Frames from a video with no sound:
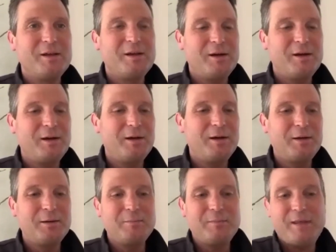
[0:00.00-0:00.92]

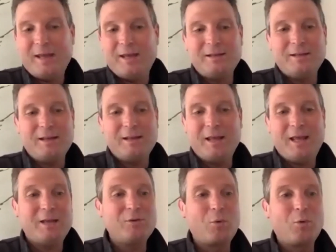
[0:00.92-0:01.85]
Right.
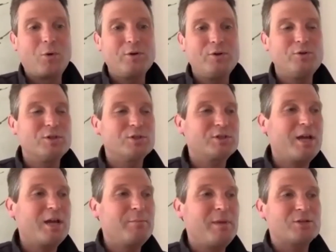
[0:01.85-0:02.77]
Or you just
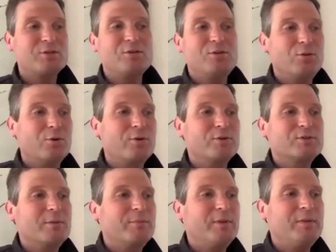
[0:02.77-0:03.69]
kind of made sure you
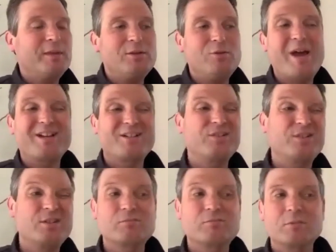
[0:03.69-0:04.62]
learned something that you actually
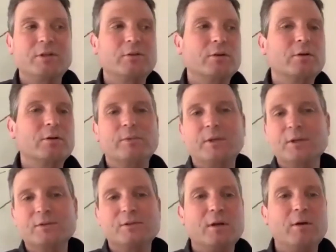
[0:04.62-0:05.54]
didn't really learn,
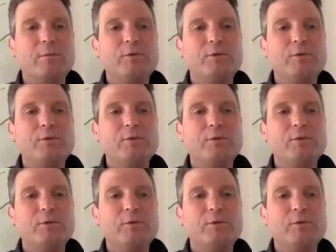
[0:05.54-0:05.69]
because, you know,